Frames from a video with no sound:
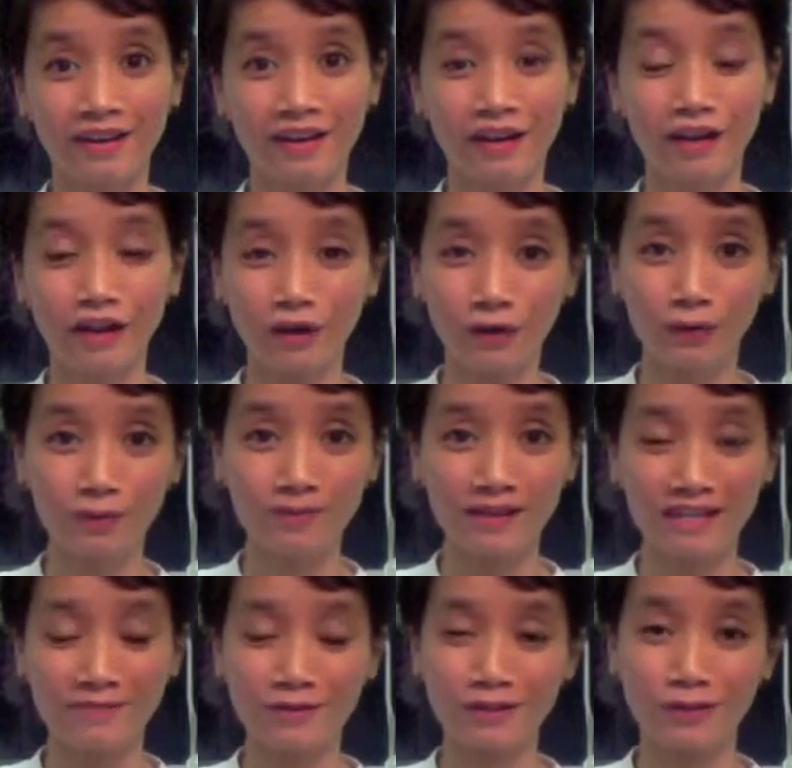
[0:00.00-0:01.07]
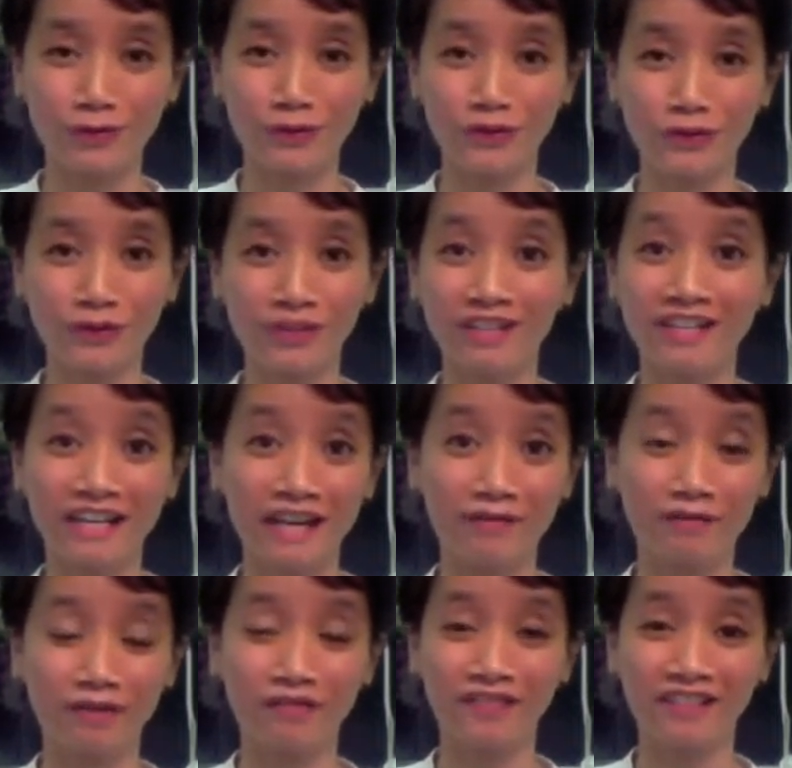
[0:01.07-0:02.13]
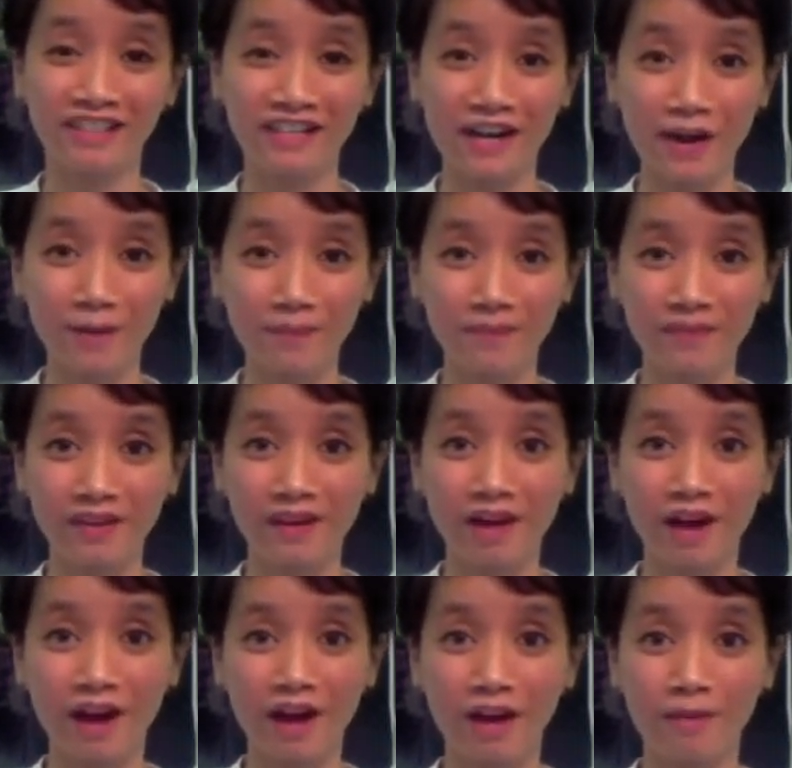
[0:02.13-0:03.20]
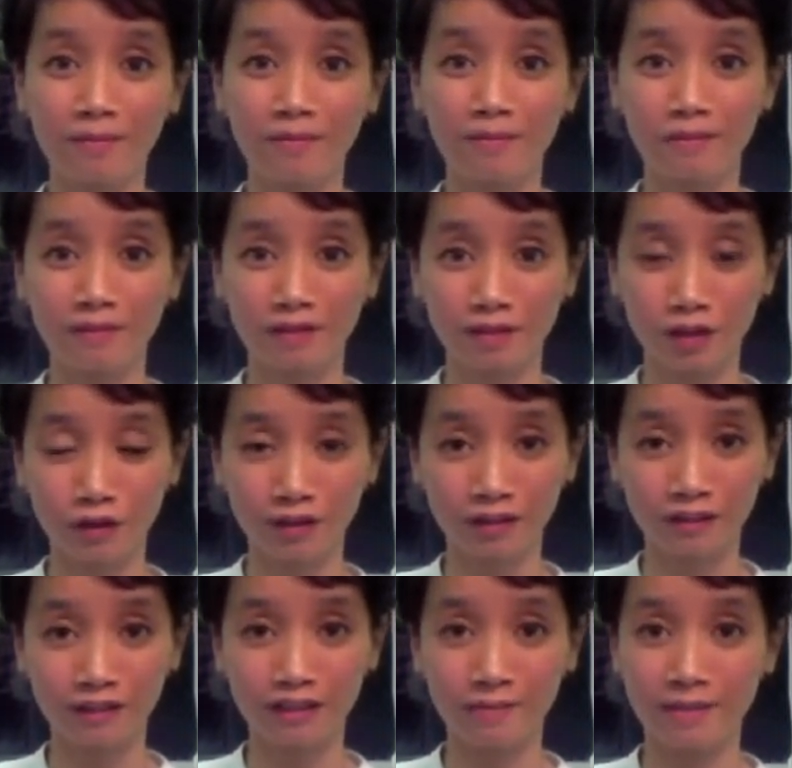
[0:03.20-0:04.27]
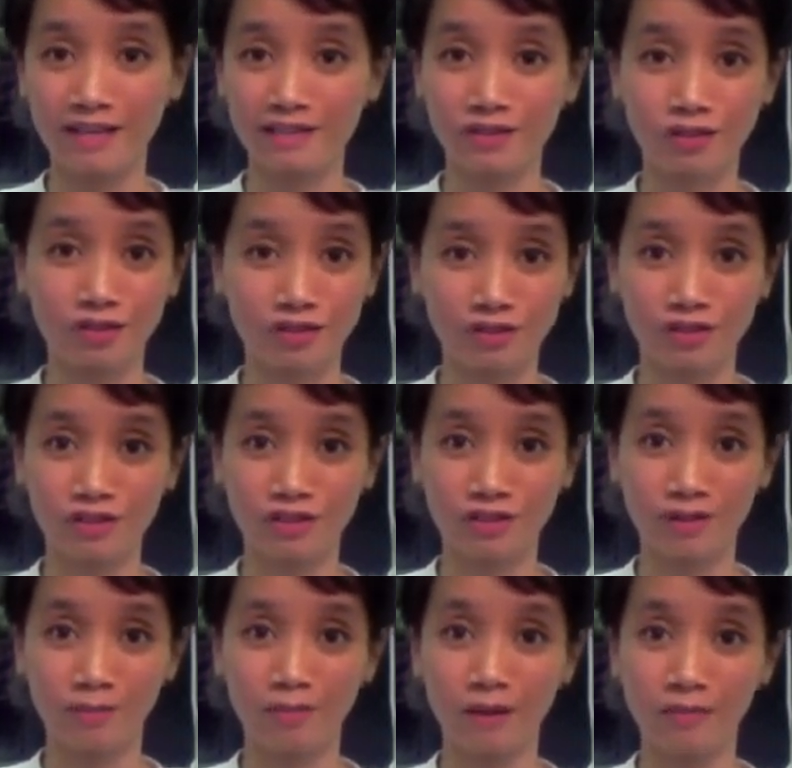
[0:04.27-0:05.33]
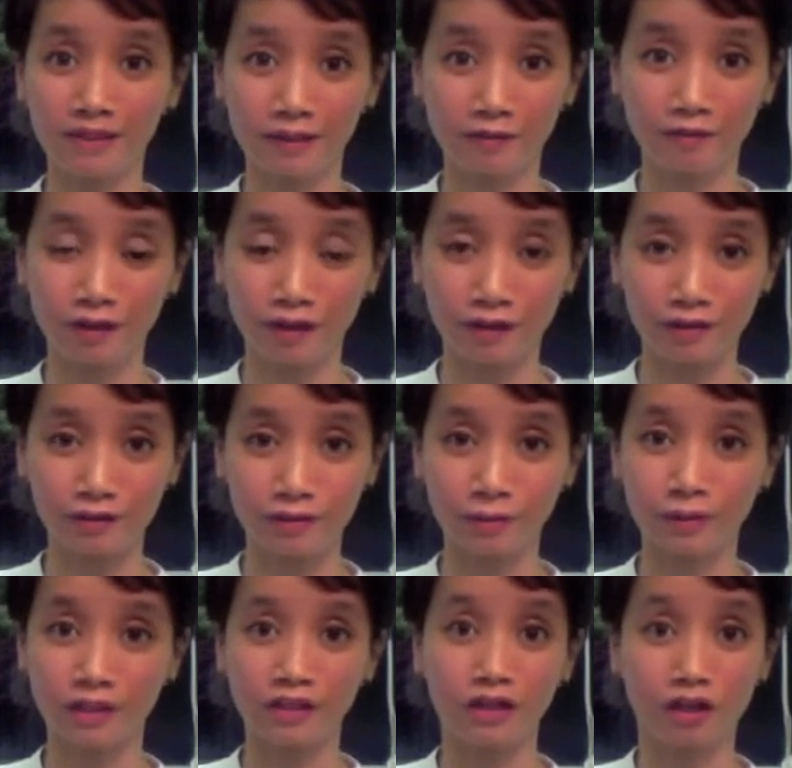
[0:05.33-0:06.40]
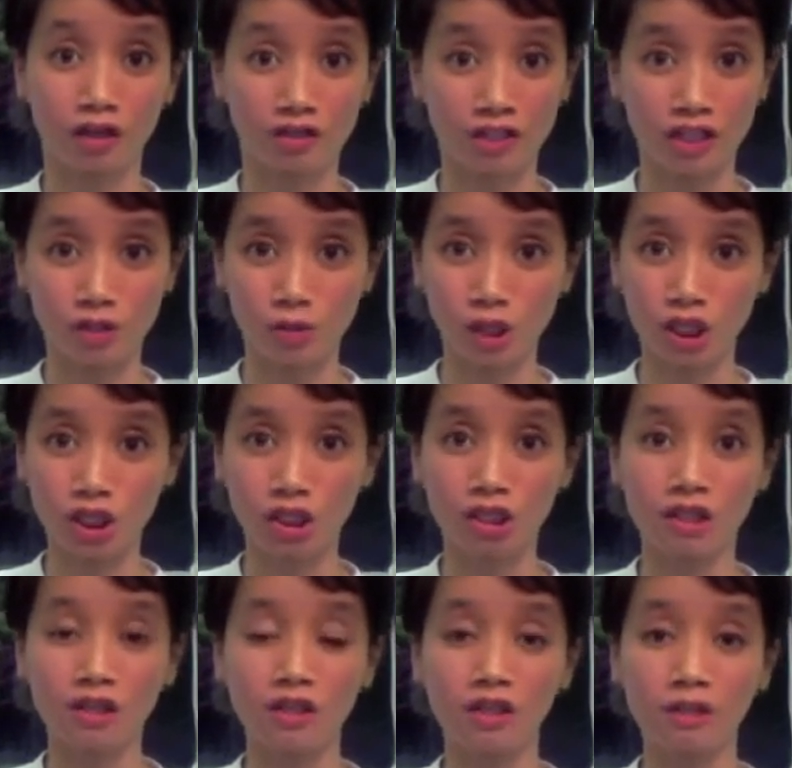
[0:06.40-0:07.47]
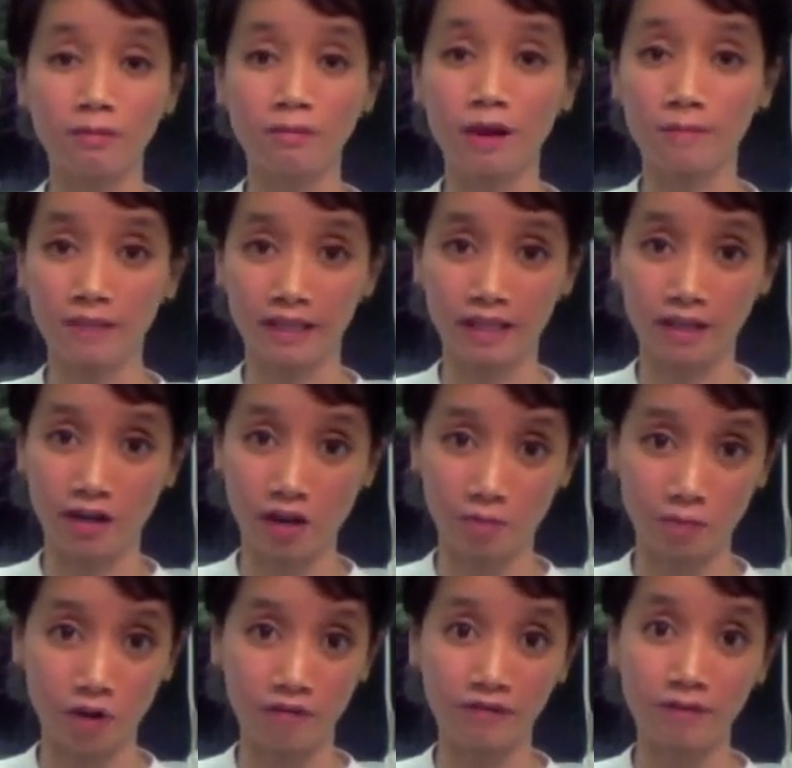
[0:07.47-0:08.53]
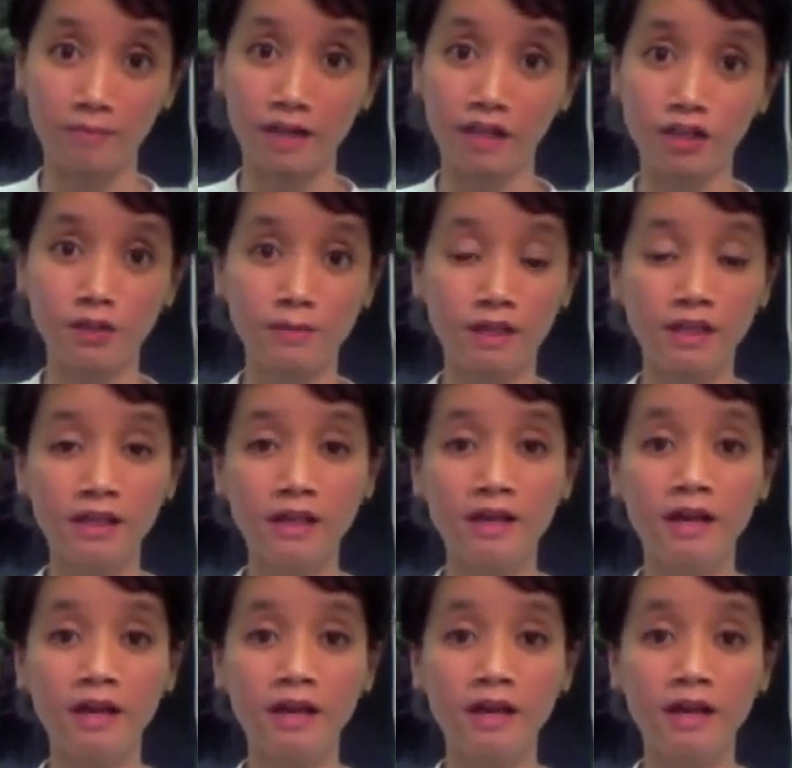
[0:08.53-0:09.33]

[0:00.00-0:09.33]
Hello, my name is Quyen Nguyen and I'm from Vietnam. I'm currently a master's student of public affairs with a concentration on public and nonprofit management.